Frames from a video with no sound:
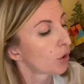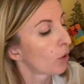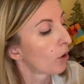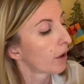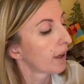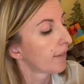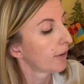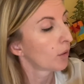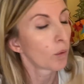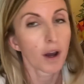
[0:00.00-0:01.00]
or if
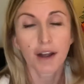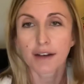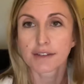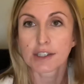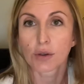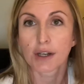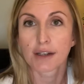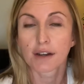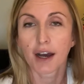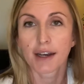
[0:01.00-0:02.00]
you want, you can
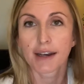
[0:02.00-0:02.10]
cut it